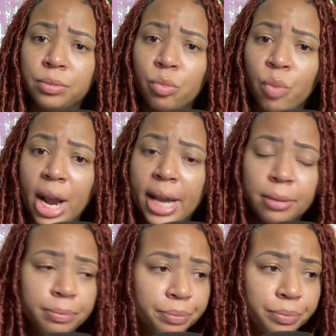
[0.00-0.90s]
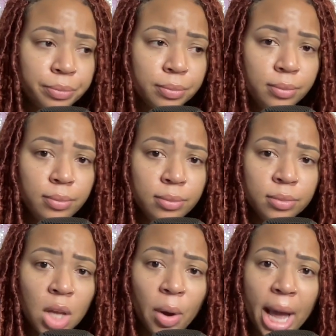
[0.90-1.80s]
Right?
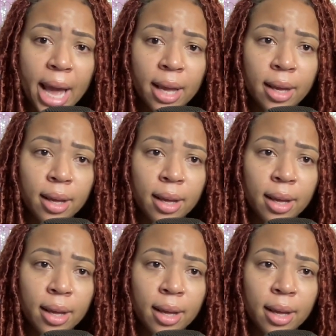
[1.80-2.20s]
Okay.